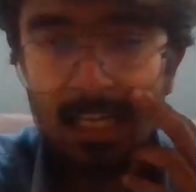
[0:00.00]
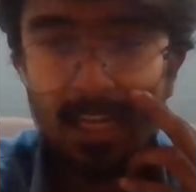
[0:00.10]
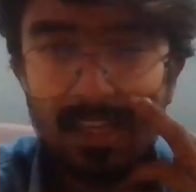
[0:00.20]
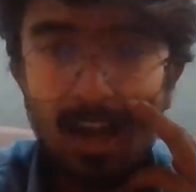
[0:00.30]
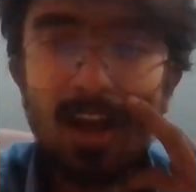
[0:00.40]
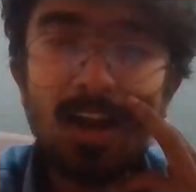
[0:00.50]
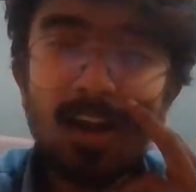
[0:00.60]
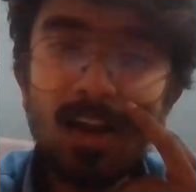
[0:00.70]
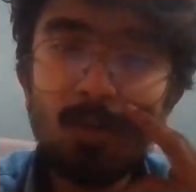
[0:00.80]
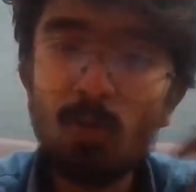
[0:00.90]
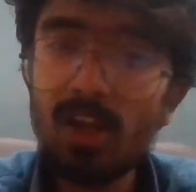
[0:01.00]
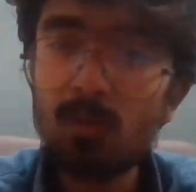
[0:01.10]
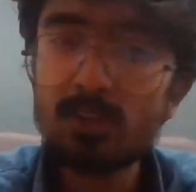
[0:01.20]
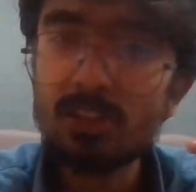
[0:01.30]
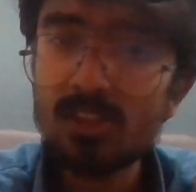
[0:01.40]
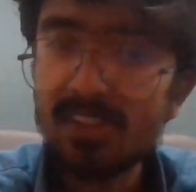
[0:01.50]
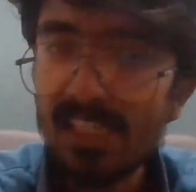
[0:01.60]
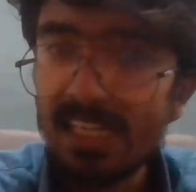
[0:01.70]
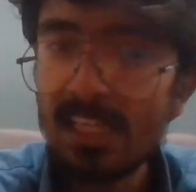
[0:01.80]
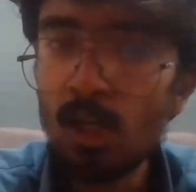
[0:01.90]
Yeah, while I was
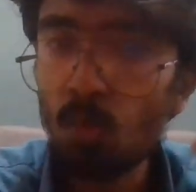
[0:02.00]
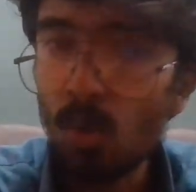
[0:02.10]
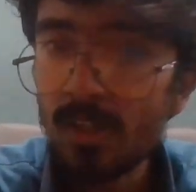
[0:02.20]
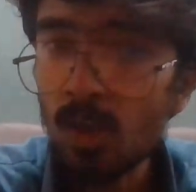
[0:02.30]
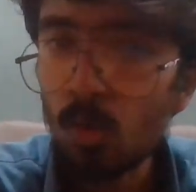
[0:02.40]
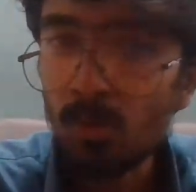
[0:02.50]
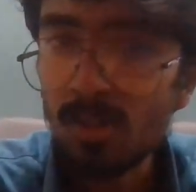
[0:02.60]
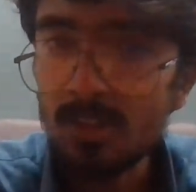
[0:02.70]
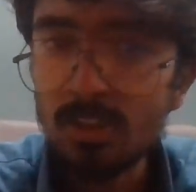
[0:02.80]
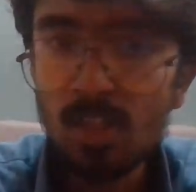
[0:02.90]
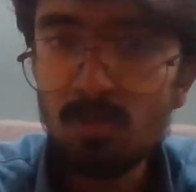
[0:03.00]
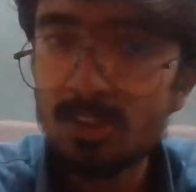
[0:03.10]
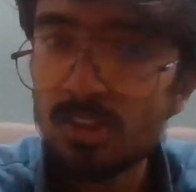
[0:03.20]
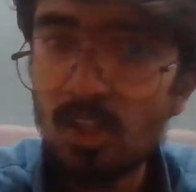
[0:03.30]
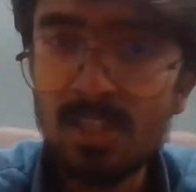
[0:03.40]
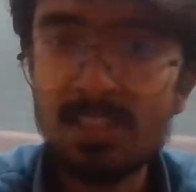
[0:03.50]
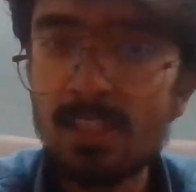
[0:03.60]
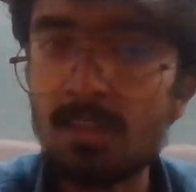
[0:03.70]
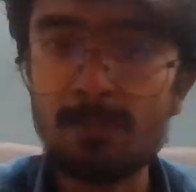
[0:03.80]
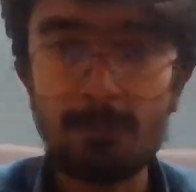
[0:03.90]
studying and working on recursion, I was slightly
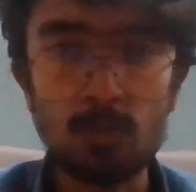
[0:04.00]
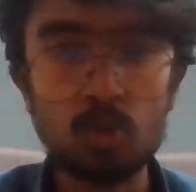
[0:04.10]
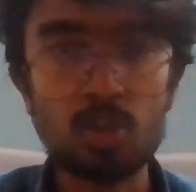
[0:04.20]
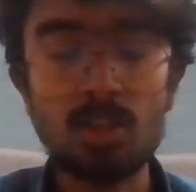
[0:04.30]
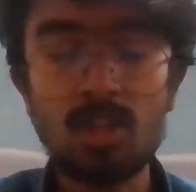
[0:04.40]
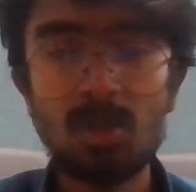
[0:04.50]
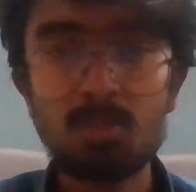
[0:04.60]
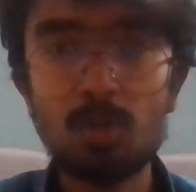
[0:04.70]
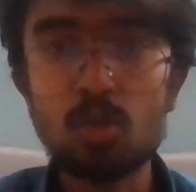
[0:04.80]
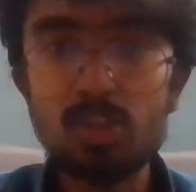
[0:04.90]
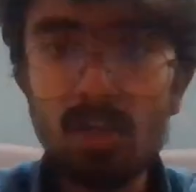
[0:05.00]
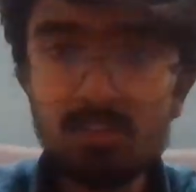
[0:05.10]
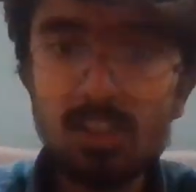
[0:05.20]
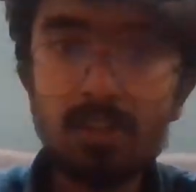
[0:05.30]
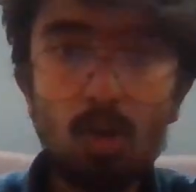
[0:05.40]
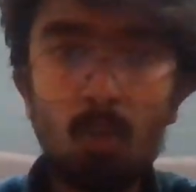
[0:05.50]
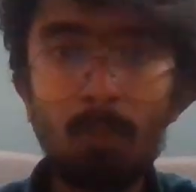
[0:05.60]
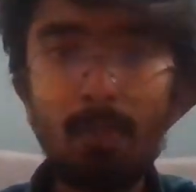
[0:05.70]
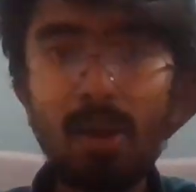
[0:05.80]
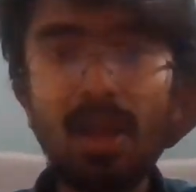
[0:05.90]
confused because I was like, oh
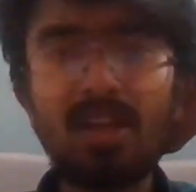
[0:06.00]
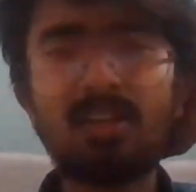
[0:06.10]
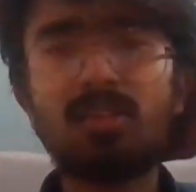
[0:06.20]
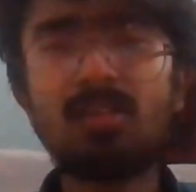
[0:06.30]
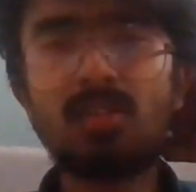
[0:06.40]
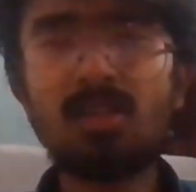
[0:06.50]
man,